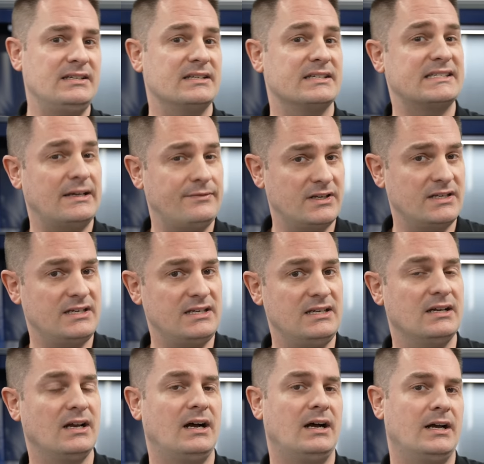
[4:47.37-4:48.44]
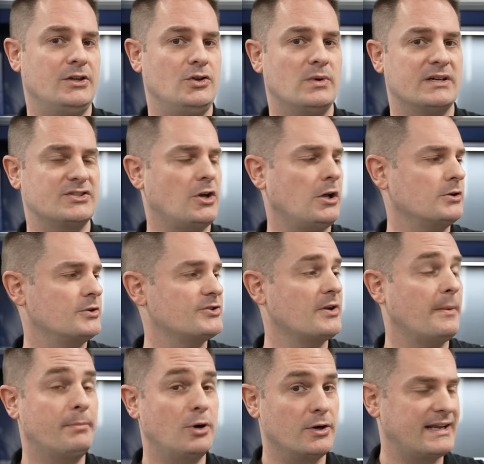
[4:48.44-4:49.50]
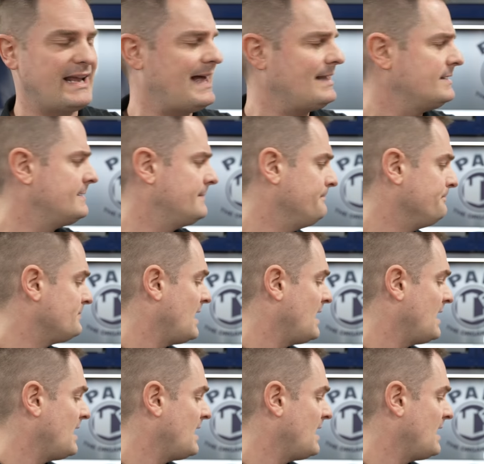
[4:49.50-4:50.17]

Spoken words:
to $70 US dollars per gallon.